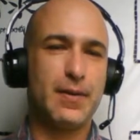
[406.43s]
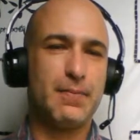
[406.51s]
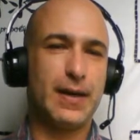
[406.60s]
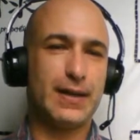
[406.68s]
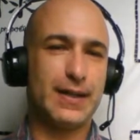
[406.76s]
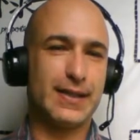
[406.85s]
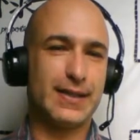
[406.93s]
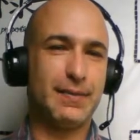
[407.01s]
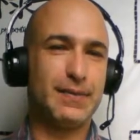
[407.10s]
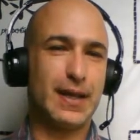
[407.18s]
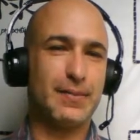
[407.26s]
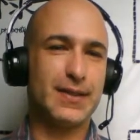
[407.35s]
But at the
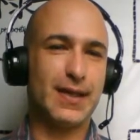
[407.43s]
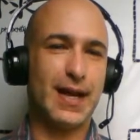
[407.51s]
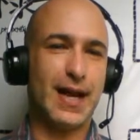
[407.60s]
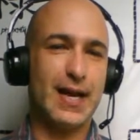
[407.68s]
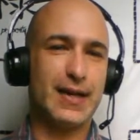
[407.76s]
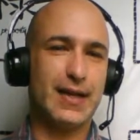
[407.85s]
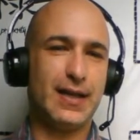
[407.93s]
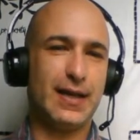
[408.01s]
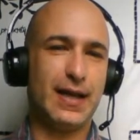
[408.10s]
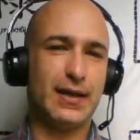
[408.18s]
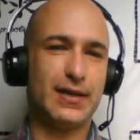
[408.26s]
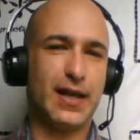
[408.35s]
same time, it's a hane,
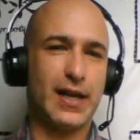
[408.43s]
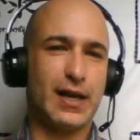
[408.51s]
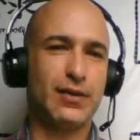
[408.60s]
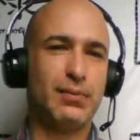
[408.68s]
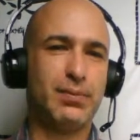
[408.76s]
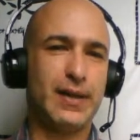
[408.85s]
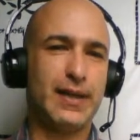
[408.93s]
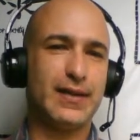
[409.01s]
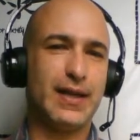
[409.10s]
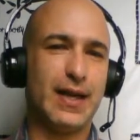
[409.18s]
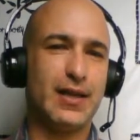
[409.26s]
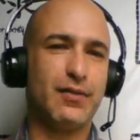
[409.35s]
a diagonal play at
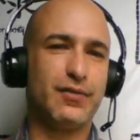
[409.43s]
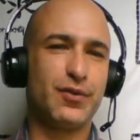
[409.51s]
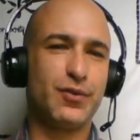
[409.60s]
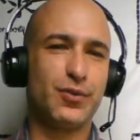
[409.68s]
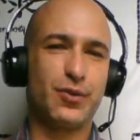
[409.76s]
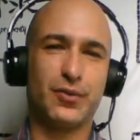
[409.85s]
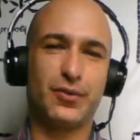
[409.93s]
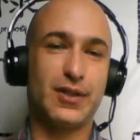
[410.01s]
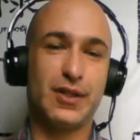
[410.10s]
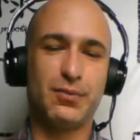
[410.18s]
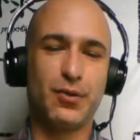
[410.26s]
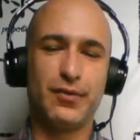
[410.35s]
the head of two stones.
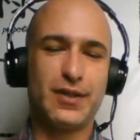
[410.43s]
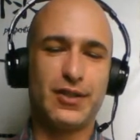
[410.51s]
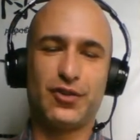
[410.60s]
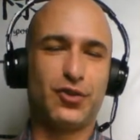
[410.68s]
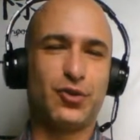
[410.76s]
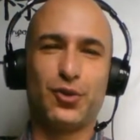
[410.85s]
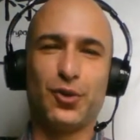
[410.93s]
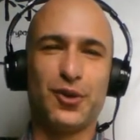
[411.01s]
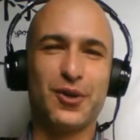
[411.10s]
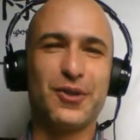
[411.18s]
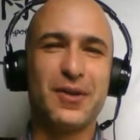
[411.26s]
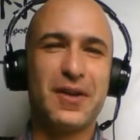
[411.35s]
This move is just too
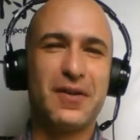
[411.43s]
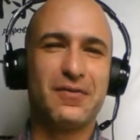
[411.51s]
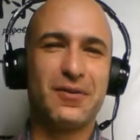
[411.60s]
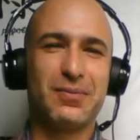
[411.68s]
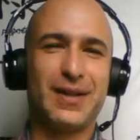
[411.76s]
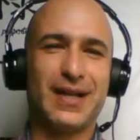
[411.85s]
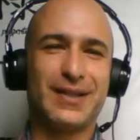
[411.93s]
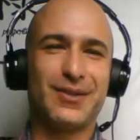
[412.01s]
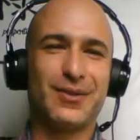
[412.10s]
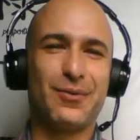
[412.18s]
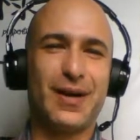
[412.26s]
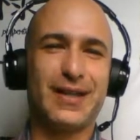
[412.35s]
good for black,
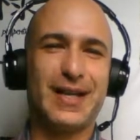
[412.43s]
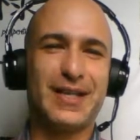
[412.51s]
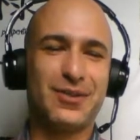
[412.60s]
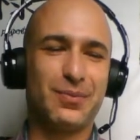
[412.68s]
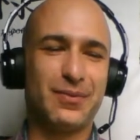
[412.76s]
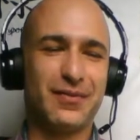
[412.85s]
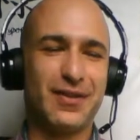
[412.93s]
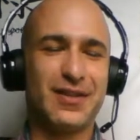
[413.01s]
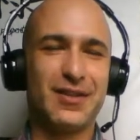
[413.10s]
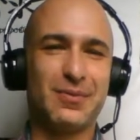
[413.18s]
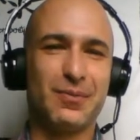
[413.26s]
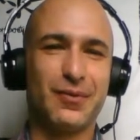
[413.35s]
so white has to prevent
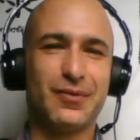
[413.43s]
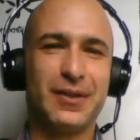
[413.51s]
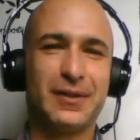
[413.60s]
this move.